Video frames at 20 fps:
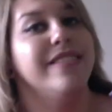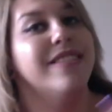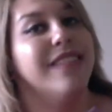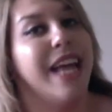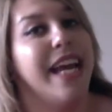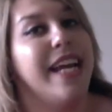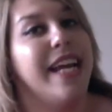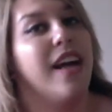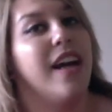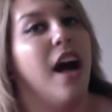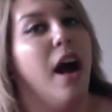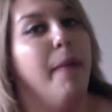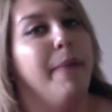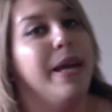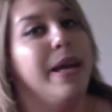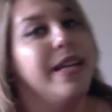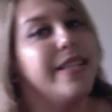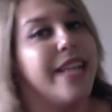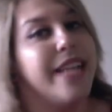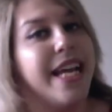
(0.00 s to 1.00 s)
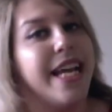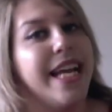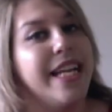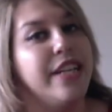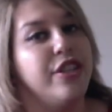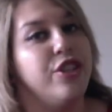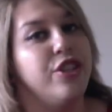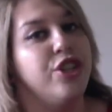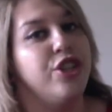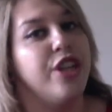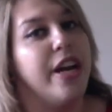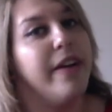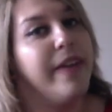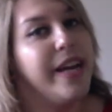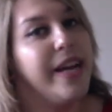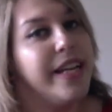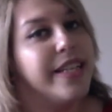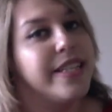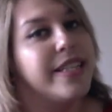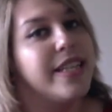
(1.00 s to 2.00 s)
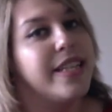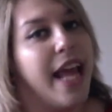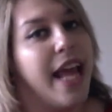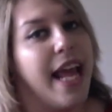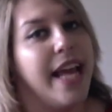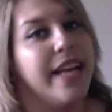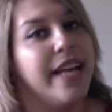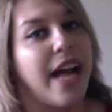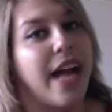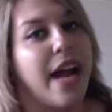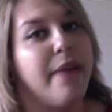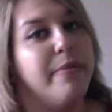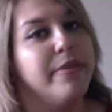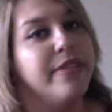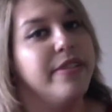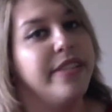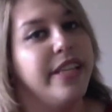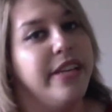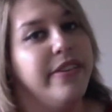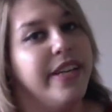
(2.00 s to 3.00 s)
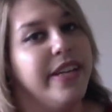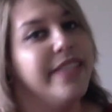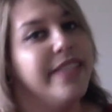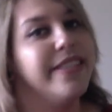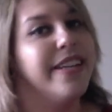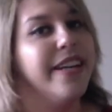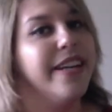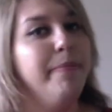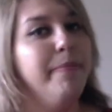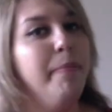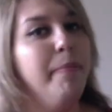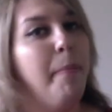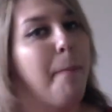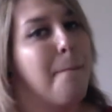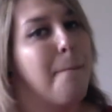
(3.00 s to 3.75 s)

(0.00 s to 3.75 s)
like, comment, and share it, and I will see you next time.